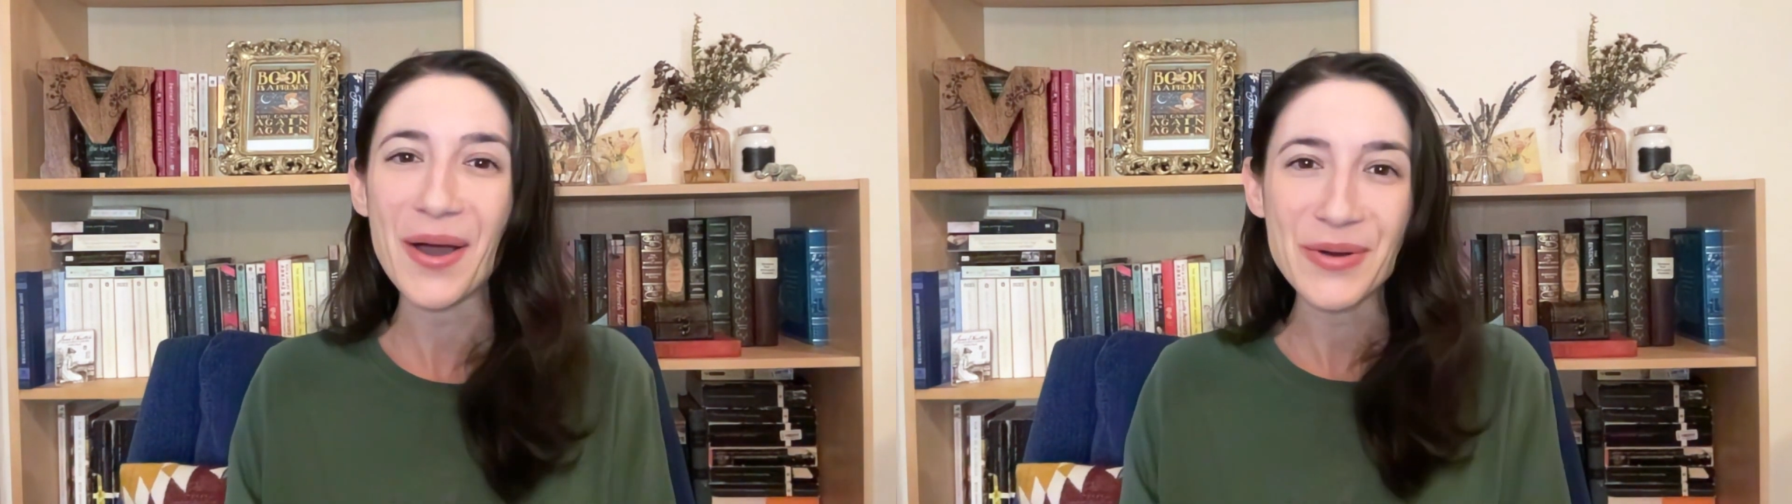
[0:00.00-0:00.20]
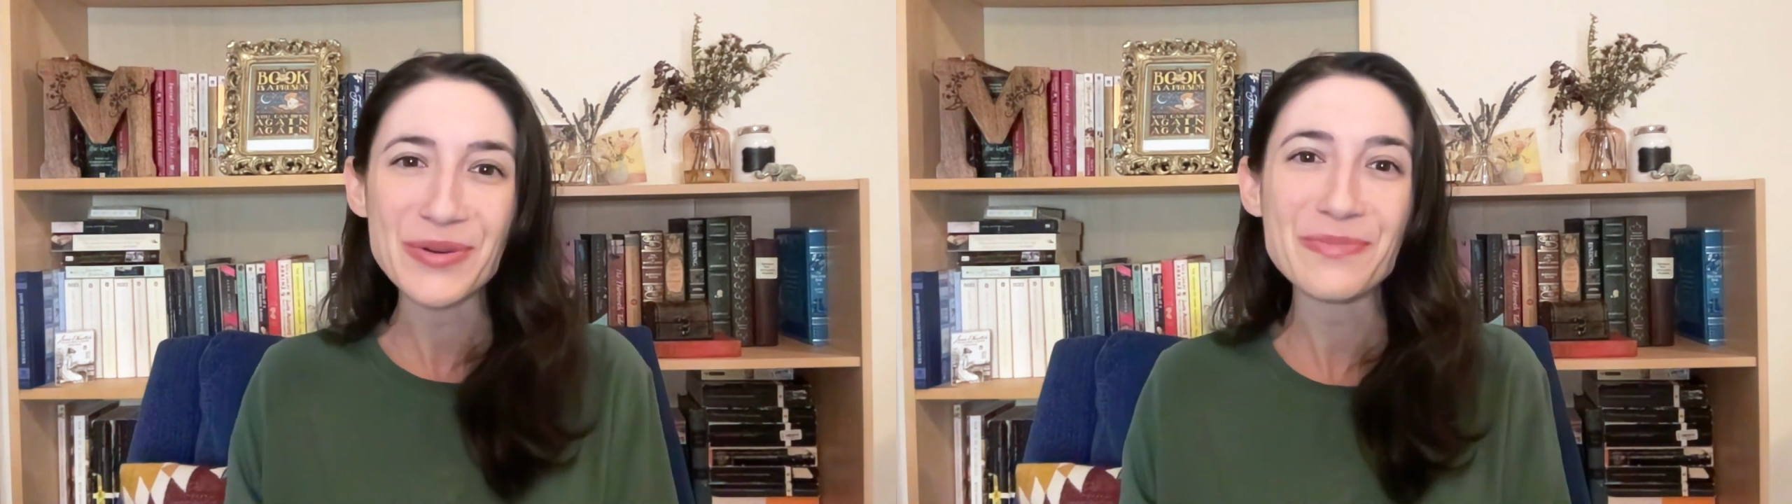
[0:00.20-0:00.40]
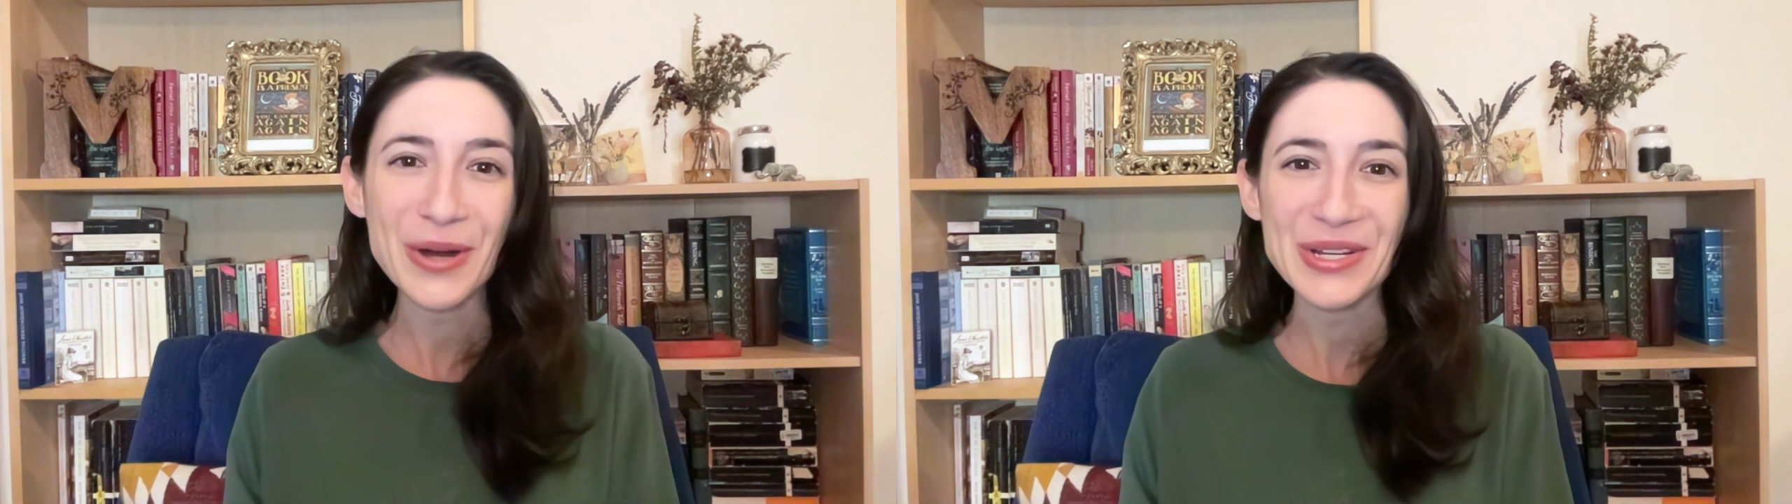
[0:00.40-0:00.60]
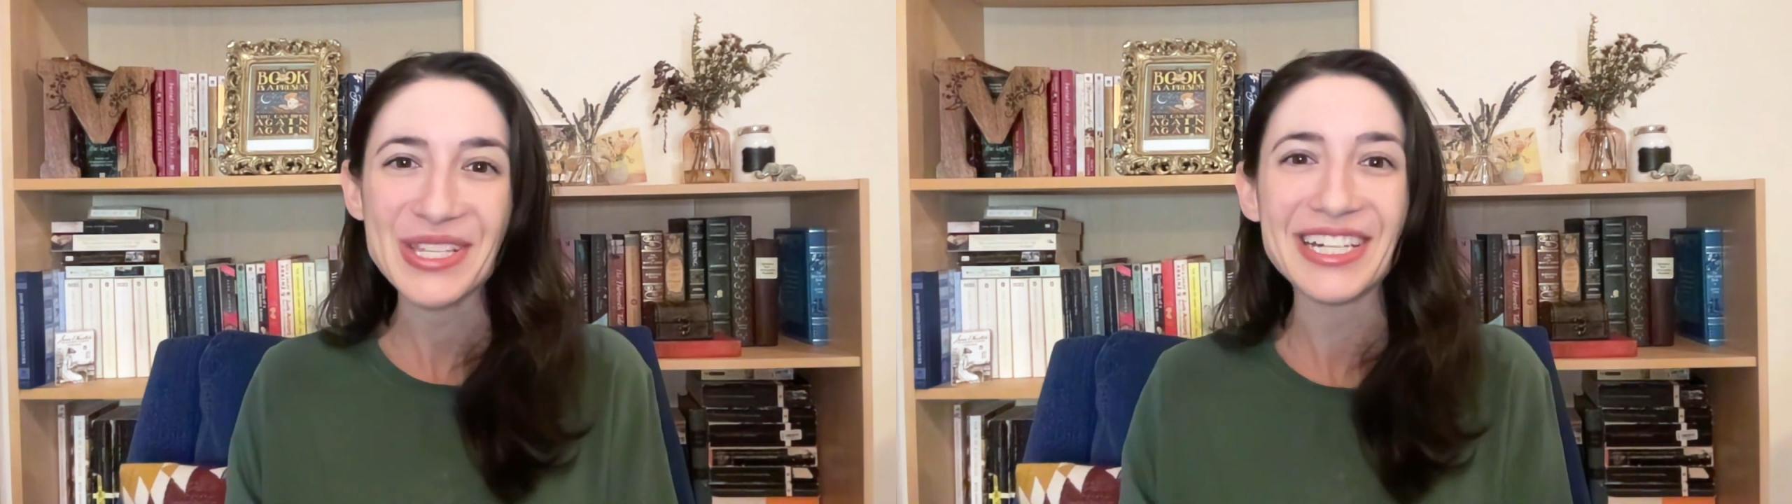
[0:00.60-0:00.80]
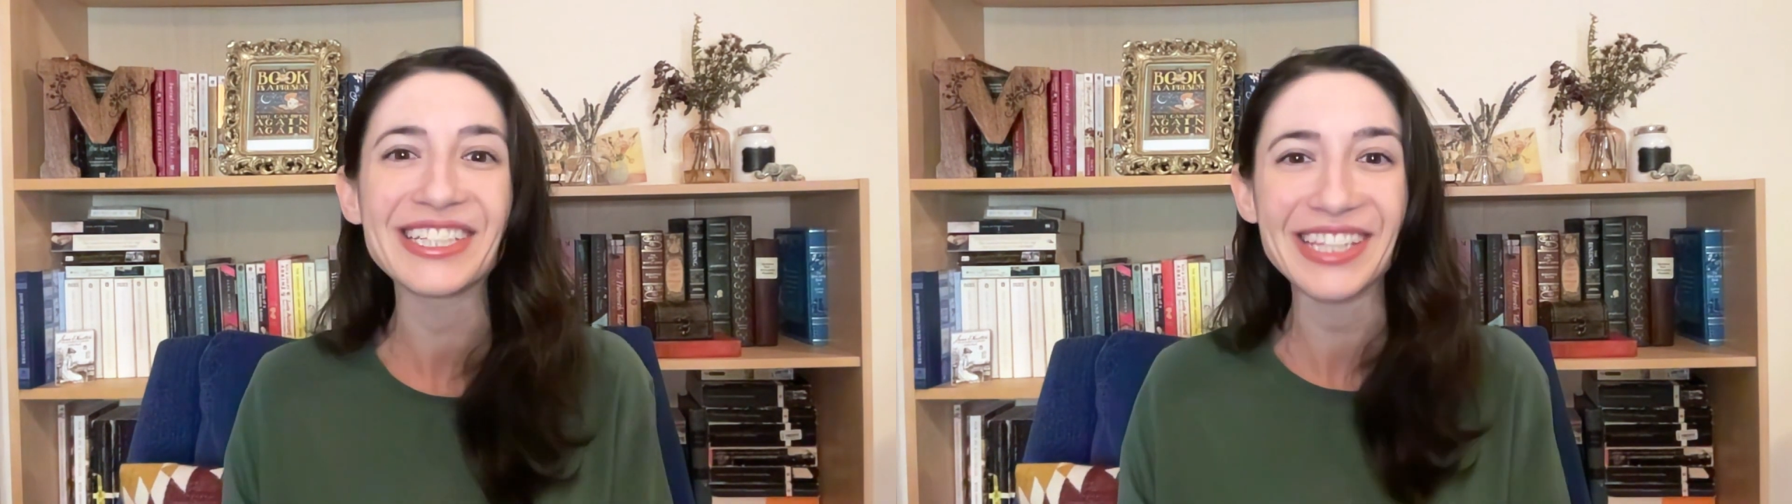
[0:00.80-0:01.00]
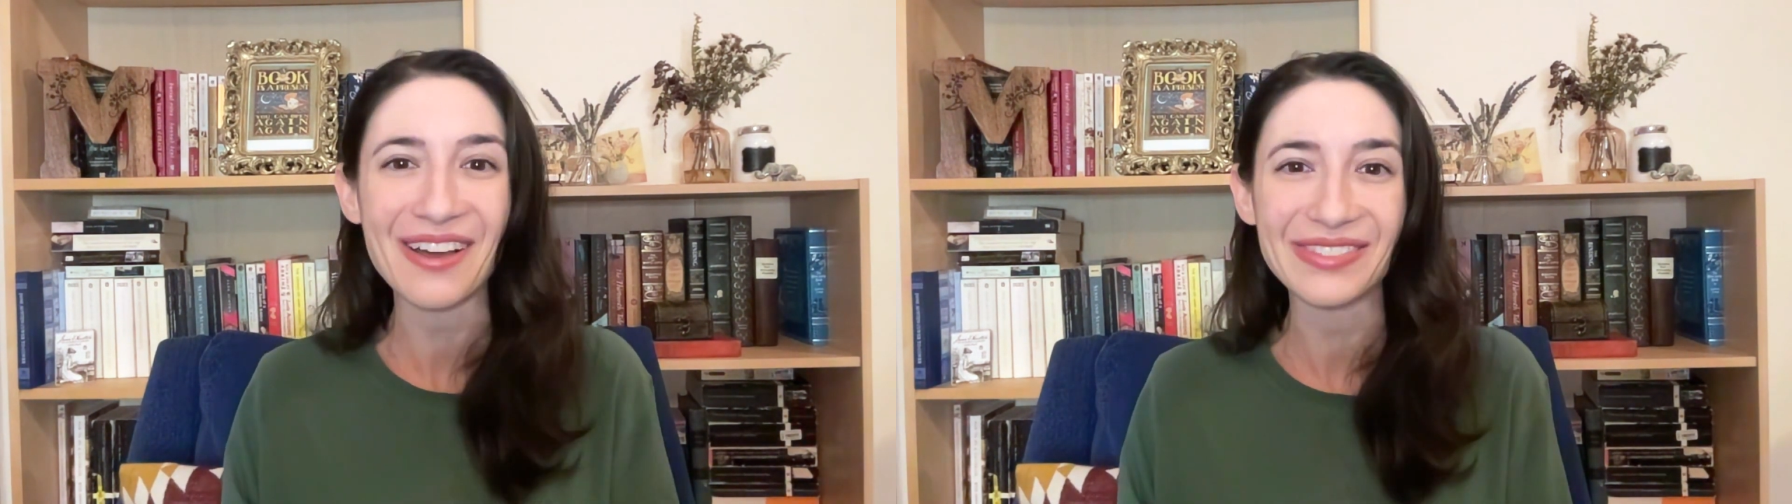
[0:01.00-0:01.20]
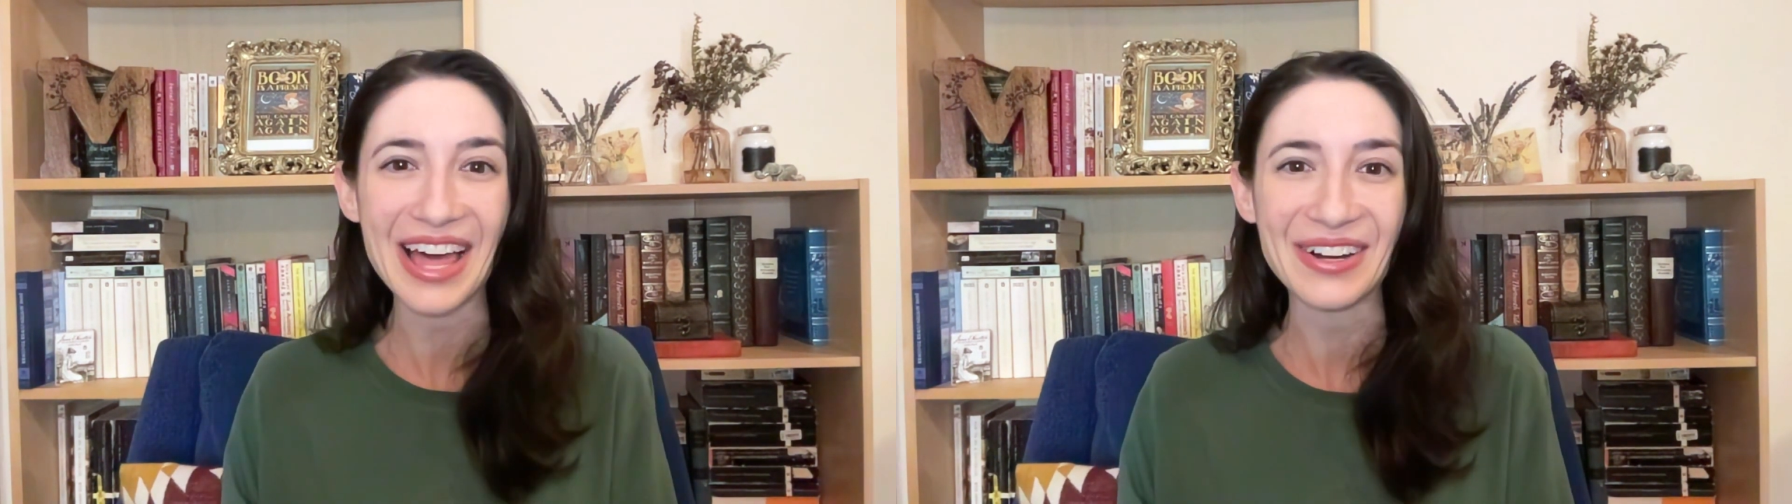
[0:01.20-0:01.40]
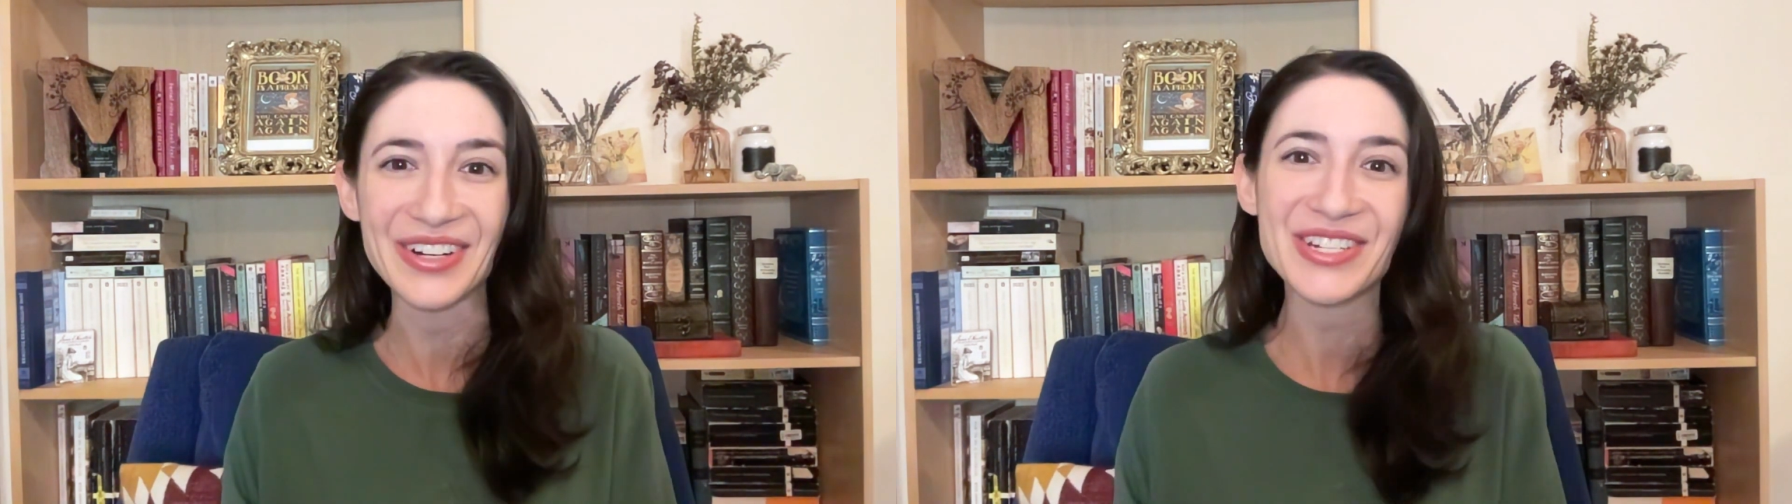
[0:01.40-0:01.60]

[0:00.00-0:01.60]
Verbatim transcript: own personal love letter